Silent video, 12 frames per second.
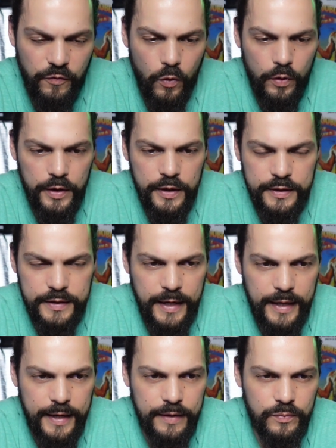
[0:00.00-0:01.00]
for it,
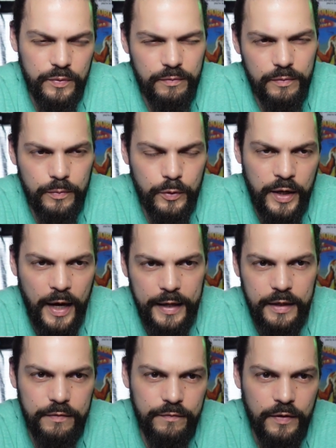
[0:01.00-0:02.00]
and we, we were
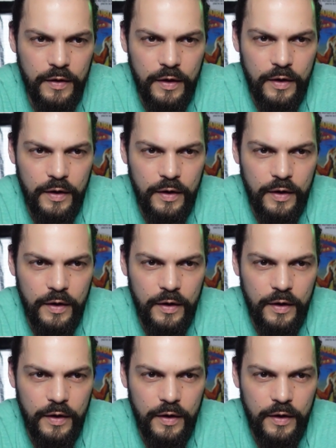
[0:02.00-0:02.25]
kind of,